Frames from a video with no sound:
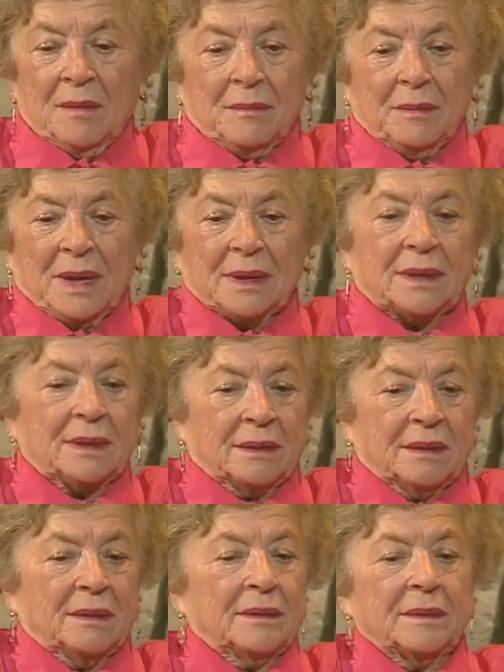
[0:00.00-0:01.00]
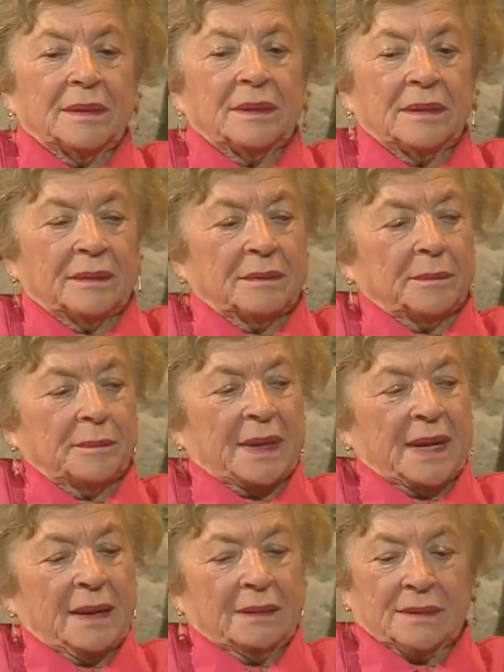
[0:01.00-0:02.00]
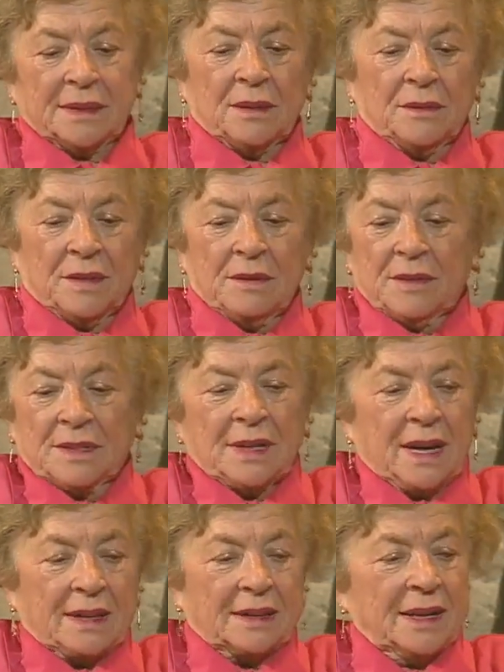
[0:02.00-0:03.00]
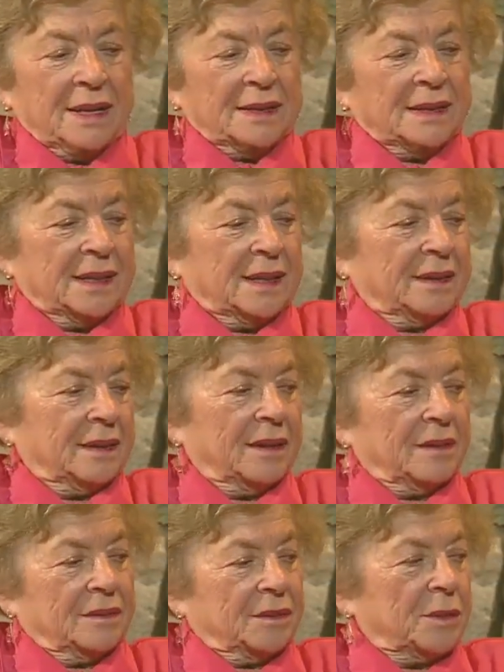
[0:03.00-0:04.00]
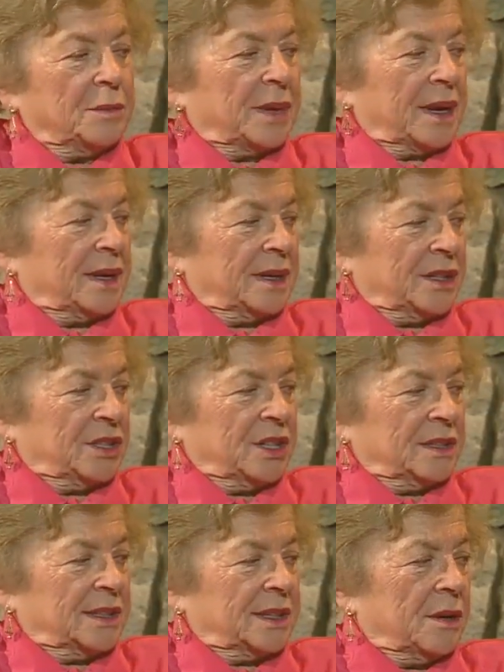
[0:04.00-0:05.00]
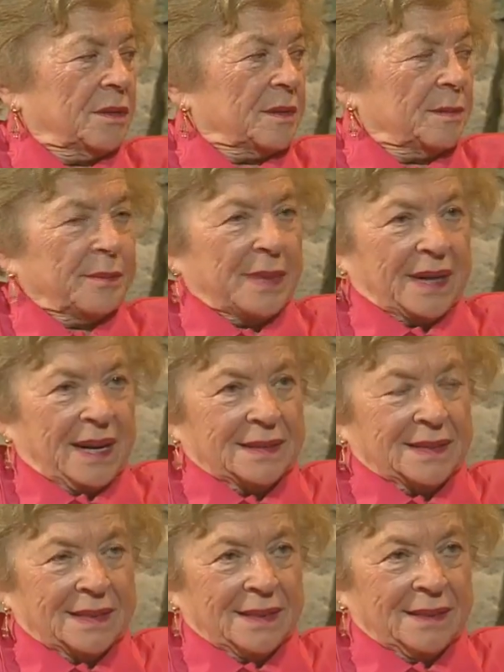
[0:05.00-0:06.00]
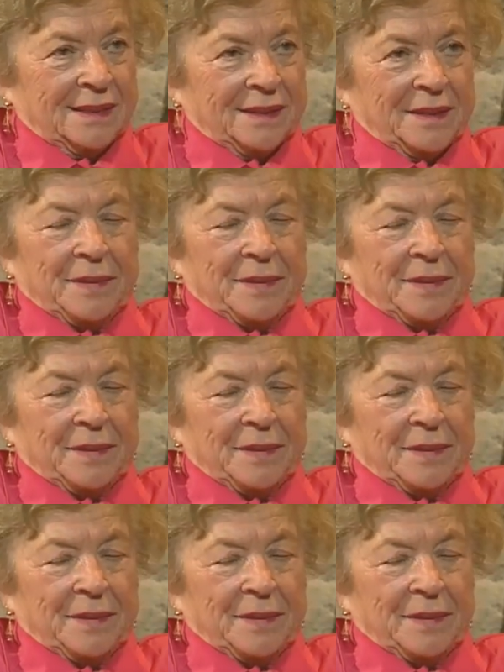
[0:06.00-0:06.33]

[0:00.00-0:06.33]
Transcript: But uh, so we was like this in Dubrinich, and so in Berezna.